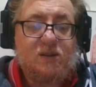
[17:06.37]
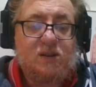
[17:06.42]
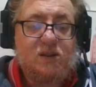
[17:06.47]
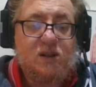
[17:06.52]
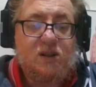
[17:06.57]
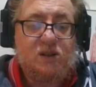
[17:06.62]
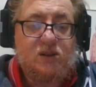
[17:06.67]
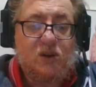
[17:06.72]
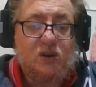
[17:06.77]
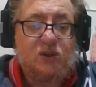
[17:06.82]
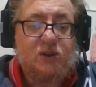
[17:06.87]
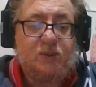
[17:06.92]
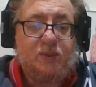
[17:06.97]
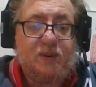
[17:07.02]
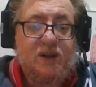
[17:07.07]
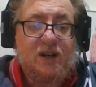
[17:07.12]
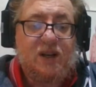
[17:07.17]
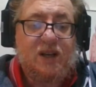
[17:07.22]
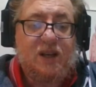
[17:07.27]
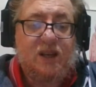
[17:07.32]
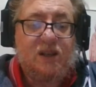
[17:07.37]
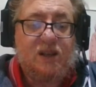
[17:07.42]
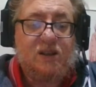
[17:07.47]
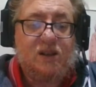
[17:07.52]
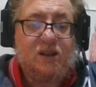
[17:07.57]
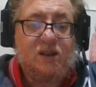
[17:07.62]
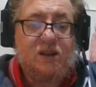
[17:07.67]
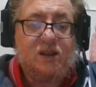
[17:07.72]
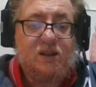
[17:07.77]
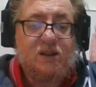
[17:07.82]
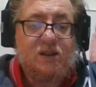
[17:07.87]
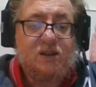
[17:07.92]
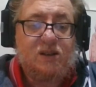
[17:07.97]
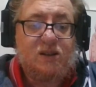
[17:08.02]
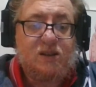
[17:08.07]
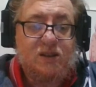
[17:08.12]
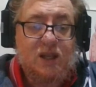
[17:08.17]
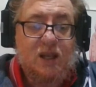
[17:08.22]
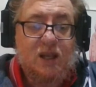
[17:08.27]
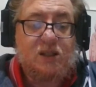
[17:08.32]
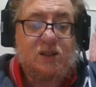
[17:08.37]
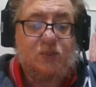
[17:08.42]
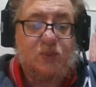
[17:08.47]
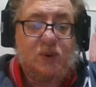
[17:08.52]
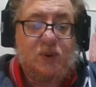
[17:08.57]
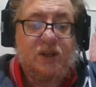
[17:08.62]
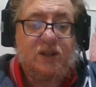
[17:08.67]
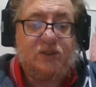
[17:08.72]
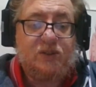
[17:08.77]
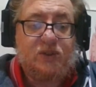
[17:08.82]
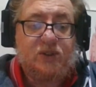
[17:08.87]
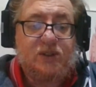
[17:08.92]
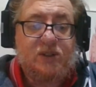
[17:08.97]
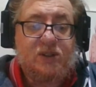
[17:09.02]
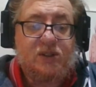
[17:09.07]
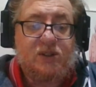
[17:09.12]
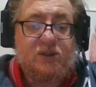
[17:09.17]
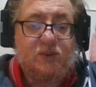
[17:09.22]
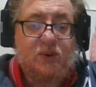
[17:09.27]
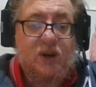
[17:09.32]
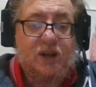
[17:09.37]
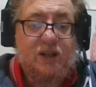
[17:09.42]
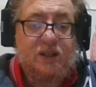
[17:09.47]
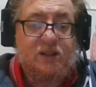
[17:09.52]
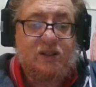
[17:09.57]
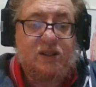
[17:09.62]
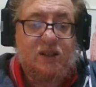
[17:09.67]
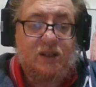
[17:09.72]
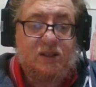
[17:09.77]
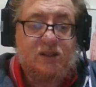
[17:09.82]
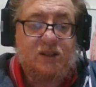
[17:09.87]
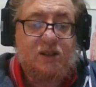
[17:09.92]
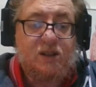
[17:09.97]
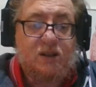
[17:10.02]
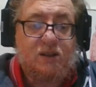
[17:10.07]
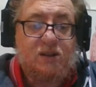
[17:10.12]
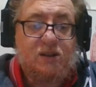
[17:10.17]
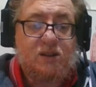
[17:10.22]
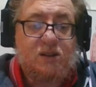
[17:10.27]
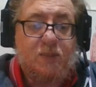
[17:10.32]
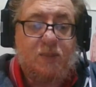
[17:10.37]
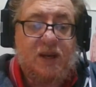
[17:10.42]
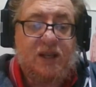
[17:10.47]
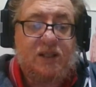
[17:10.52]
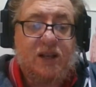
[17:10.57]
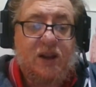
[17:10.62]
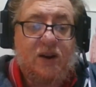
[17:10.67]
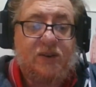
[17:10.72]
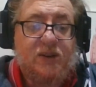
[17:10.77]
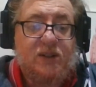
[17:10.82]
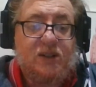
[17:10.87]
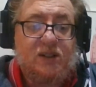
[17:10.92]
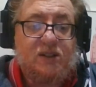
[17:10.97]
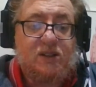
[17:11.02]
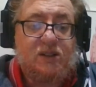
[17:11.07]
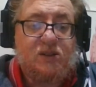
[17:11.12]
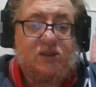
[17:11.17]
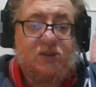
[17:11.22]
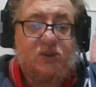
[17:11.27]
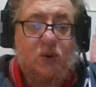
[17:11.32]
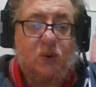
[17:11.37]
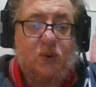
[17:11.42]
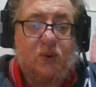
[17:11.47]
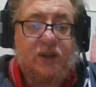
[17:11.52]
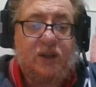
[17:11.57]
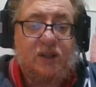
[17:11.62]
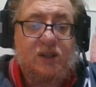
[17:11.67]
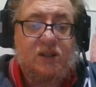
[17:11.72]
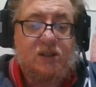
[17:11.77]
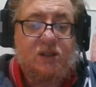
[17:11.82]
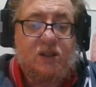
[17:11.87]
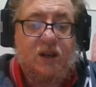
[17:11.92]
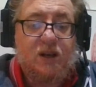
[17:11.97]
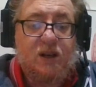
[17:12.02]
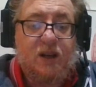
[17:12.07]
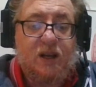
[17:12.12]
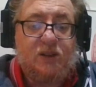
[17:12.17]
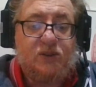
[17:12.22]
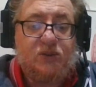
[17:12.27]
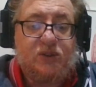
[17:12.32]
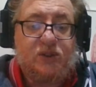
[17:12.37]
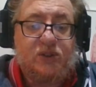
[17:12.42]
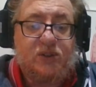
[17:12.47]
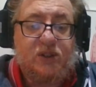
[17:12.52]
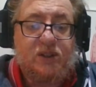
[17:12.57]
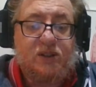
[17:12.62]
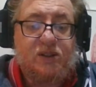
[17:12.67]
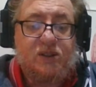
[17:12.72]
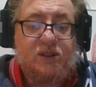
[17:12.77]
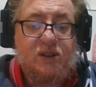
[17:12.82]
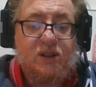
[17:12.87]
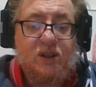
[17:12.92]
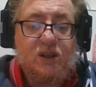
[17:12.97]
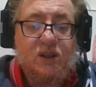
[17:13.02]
because ultimately that's what interests us, right? It's the main character's story that's going to interest us.